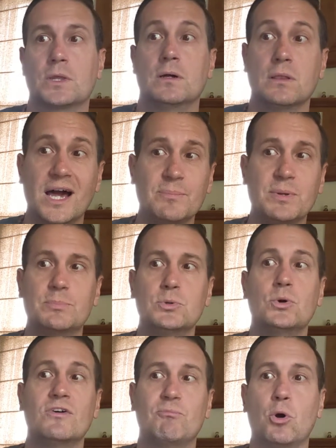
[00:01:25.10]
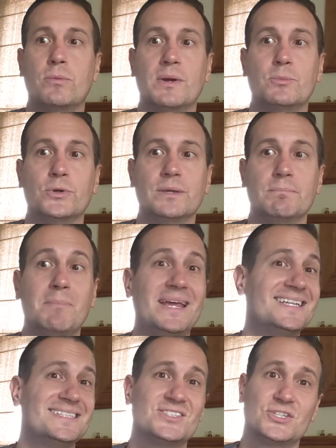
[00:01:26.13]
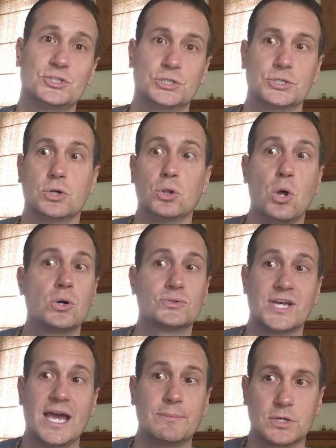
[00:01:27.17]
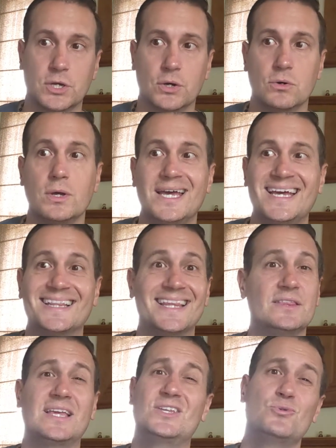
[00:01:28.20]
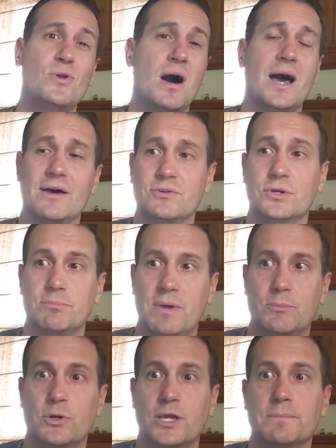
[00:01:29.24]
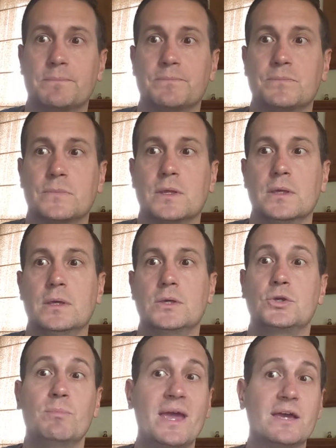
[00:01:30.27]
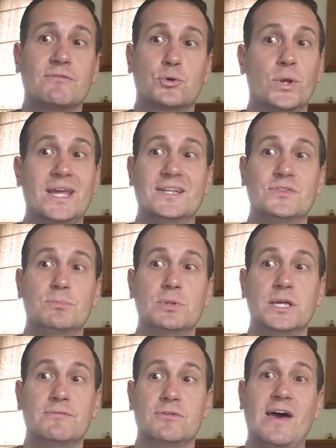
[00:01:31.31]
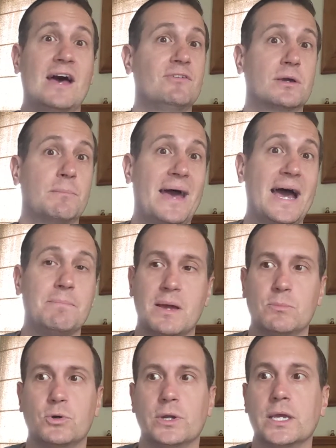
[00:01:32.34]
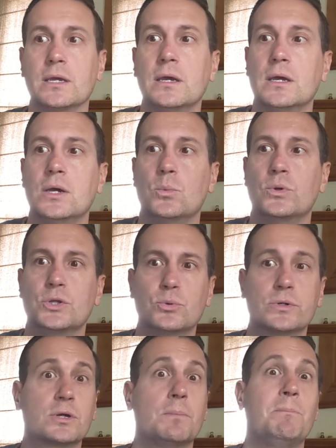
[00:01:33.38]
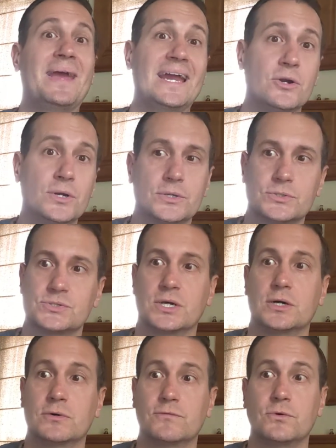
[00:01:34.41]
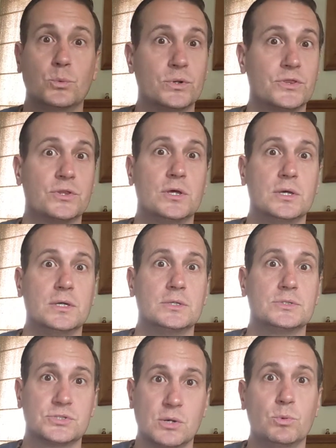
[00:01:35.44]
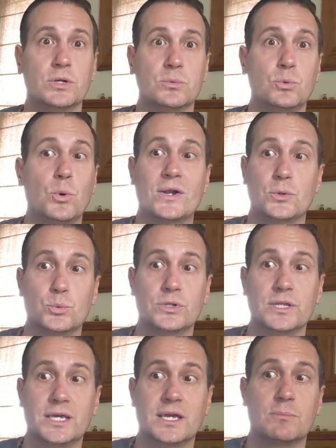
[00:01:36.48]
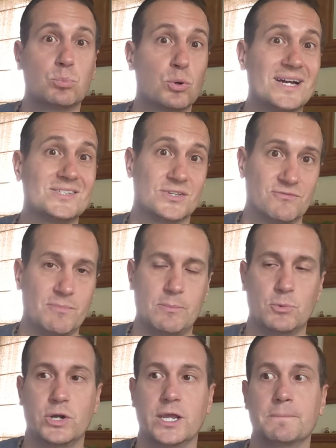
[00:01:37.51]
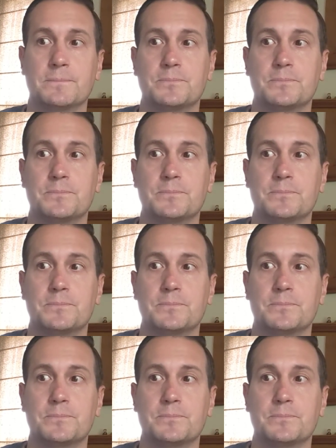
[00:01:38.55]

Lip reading: A lot of people who have poor memory made a decision a long time ago that they do not have a good memory. You may have created the belief of having a bad memory when you were comparing yourself with someone who had a really impressive memory.